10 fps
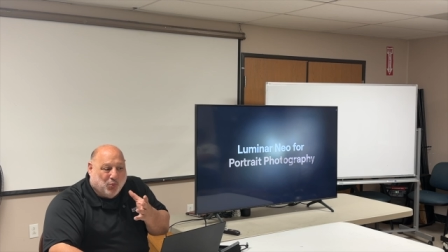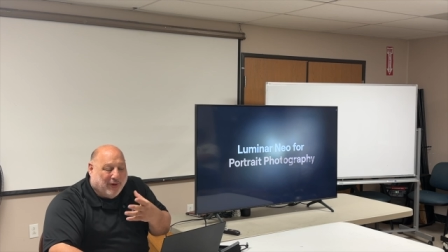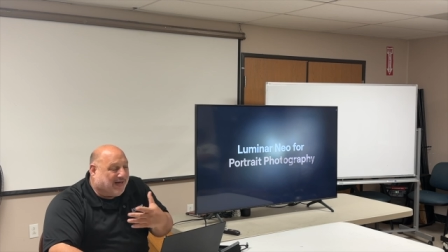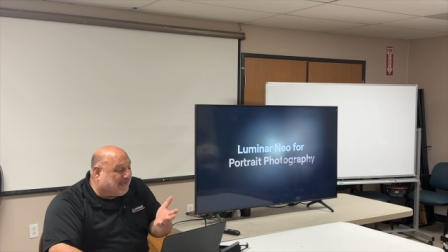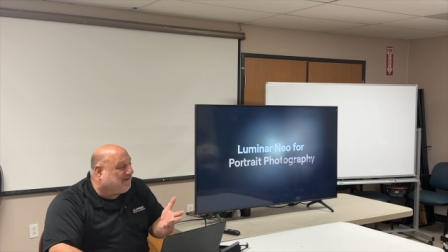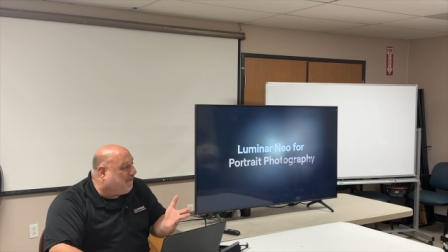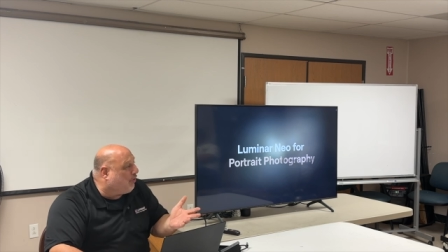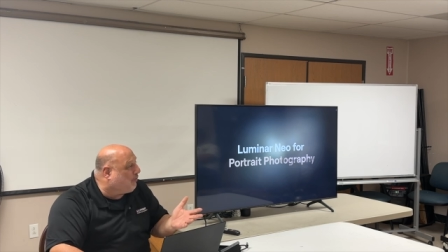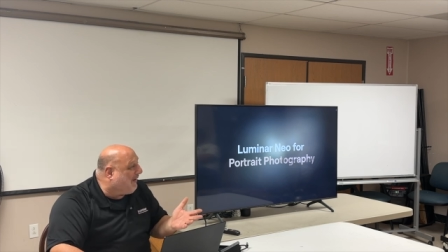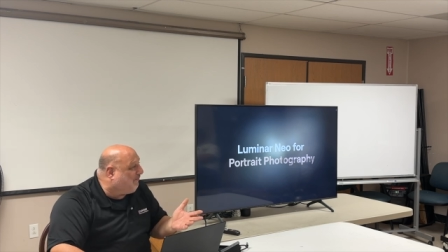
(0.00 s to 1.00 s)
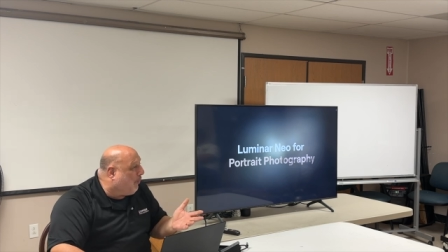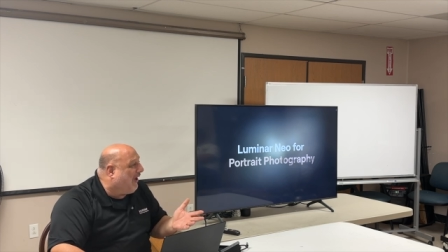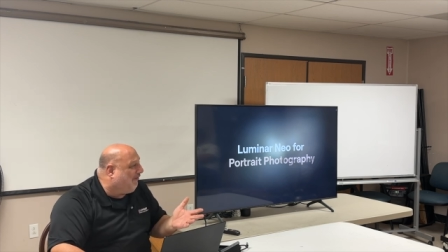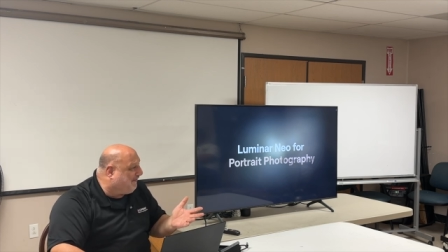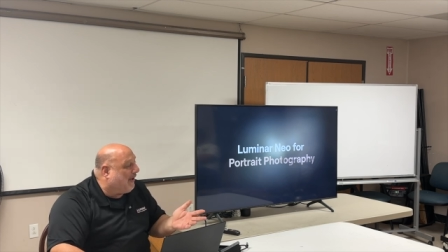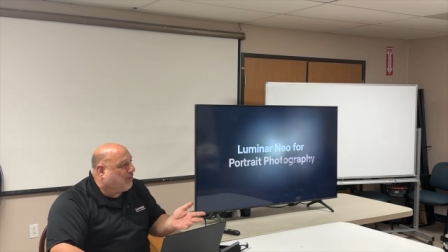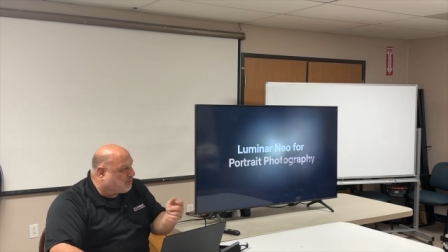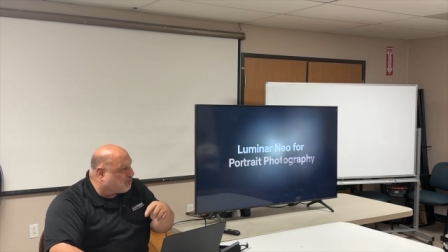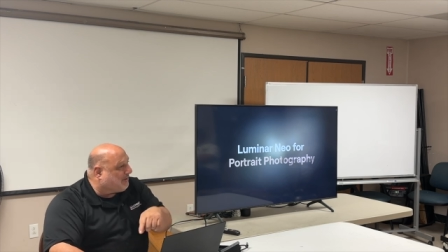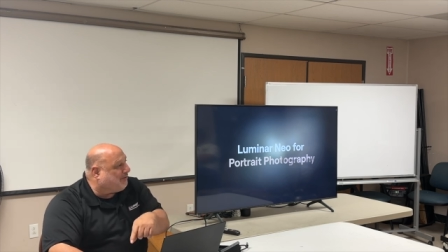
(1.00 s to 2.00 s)
I got to photograph wildflowers,
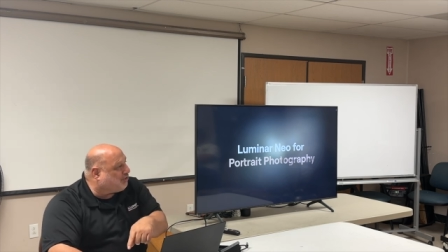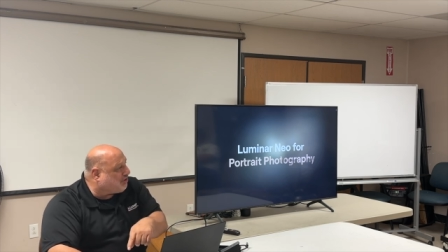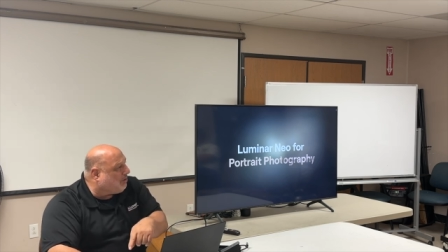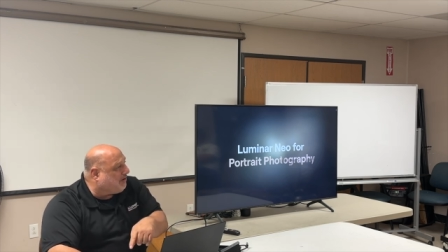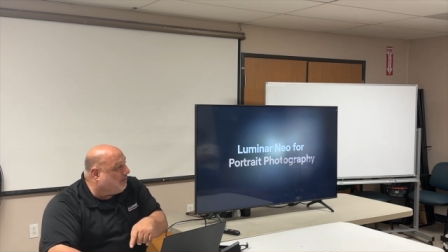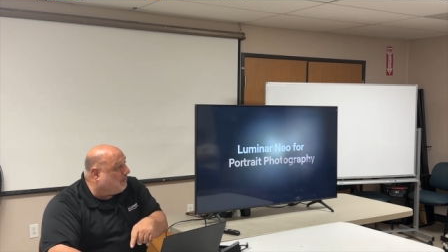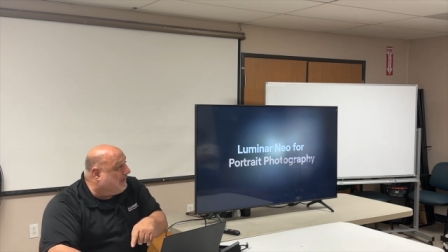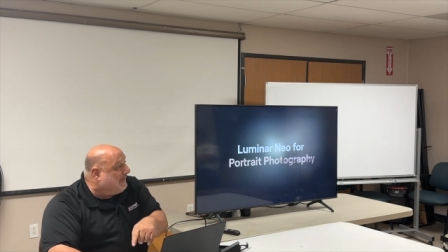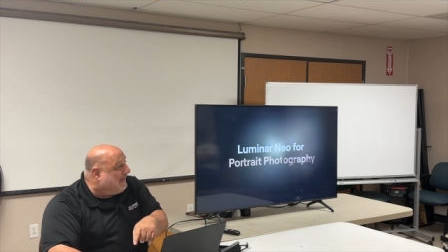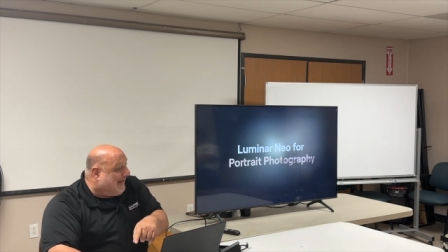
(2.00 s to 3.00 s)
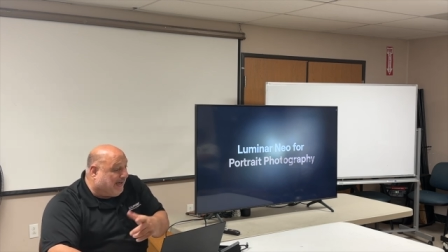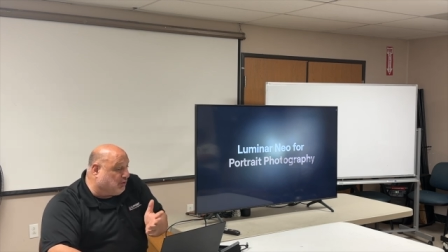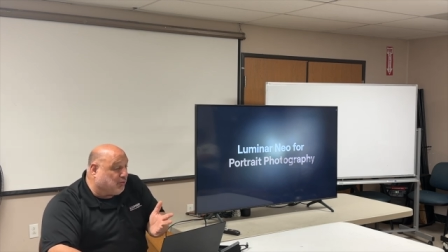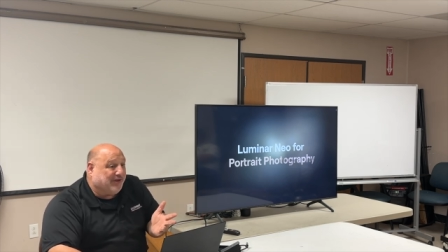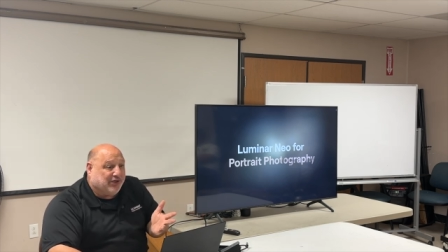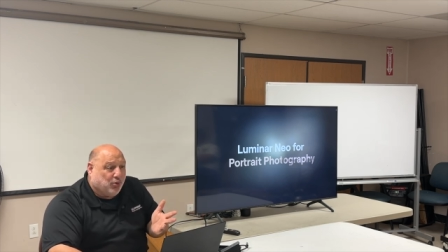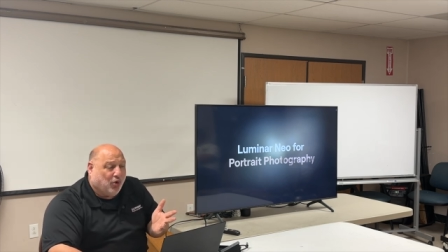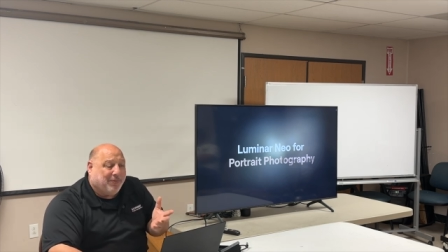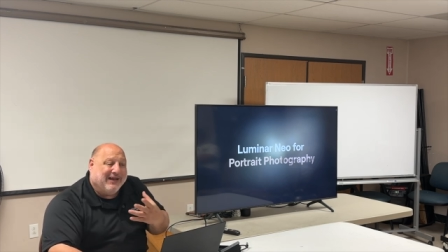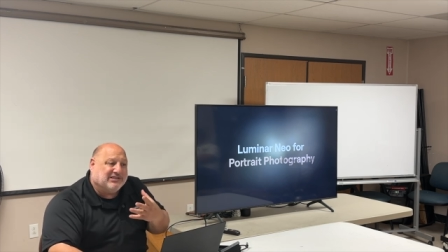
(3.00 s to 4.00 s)
which I'm going to show you, and it was really
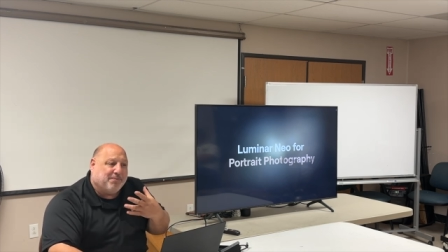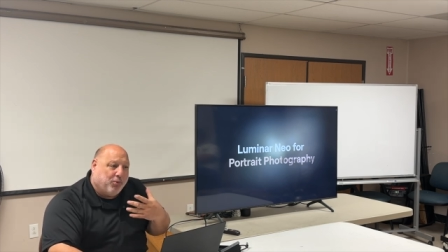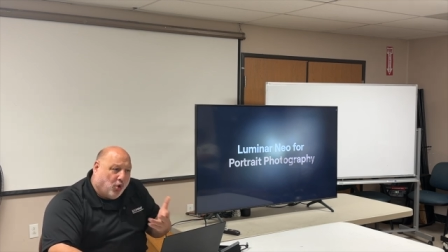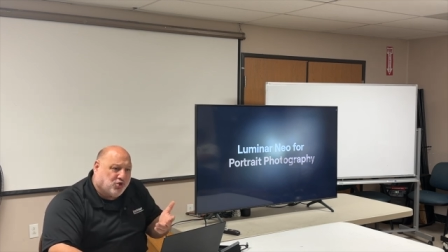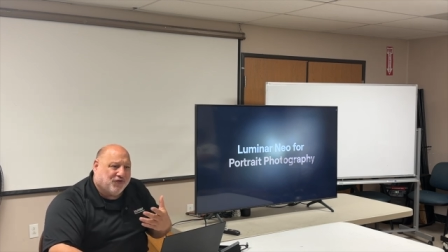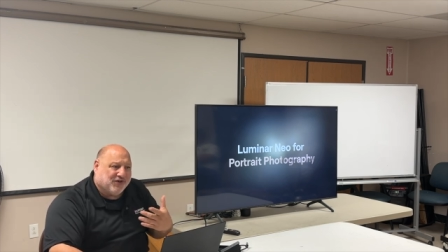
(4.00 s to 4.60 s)
cool. But as a portrait